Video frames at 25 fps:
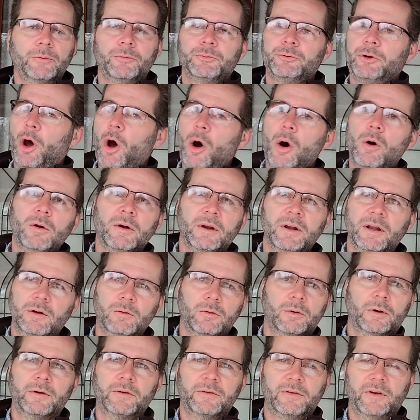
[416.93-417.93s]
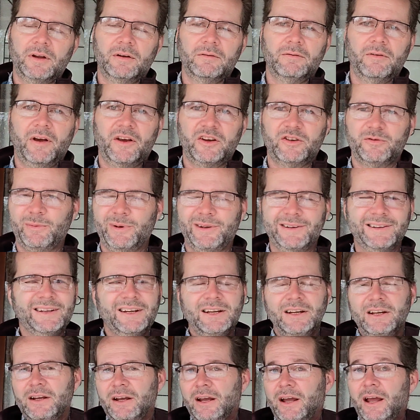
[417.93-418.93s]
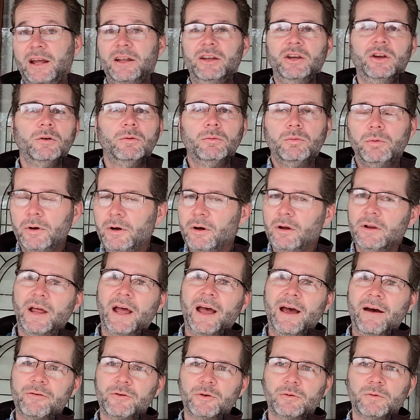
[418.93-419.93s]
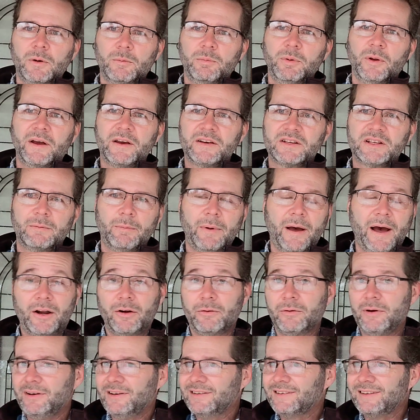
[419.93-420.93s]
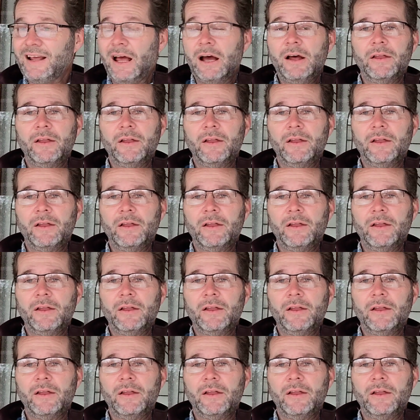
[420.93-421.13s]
totally worth the investment. And you will have to replace the batteries.